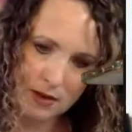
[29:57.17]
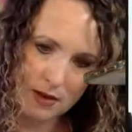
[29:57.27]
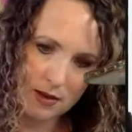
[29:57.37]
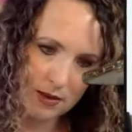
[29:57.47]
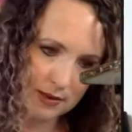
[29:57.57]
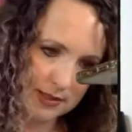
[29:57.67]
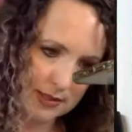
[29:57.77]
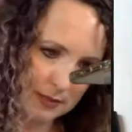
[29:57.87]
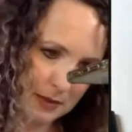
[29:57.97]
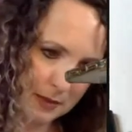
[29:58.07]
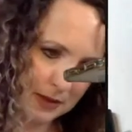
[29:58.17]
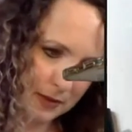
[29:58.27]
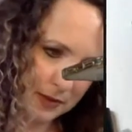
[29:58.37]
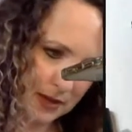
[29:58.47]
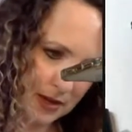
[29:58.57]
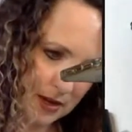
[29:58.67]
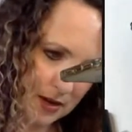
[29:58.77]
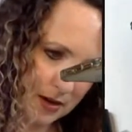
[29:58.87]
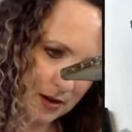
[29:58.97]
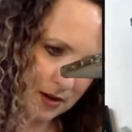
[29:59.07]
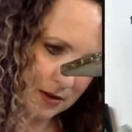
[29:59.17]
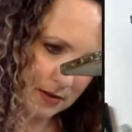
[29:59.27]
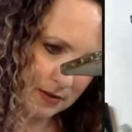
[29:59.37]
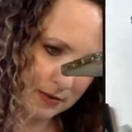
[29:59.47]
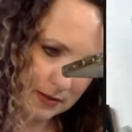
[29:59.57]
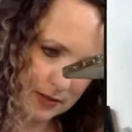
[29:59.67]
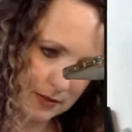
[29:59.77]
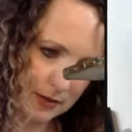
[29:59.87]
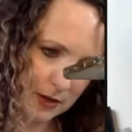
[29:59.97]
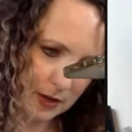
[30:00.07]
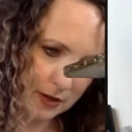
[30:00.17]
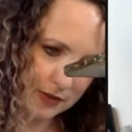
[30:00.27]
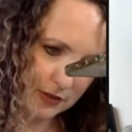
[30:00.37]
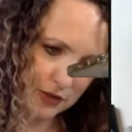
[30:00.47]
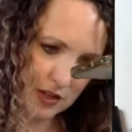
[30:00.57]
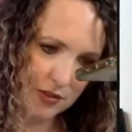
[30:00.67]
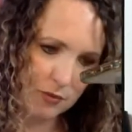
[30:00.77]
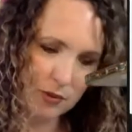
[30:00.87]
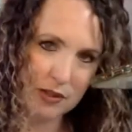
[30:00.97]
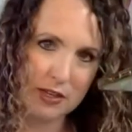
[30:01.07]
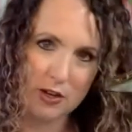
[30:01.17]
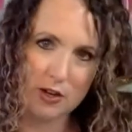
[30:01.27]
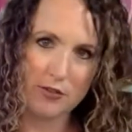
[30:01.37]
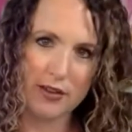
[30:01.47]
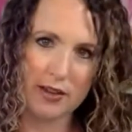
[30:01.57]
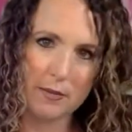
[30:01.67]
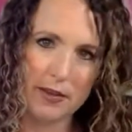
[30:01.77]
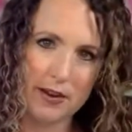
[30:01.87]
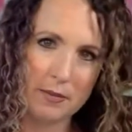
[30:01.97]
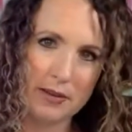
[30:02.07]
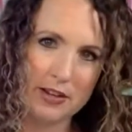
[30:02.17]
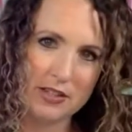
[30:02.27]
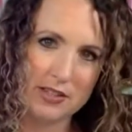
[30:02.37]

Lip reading: Let's see, maybe up here, some curves. There's nothing really curvy up there, but I just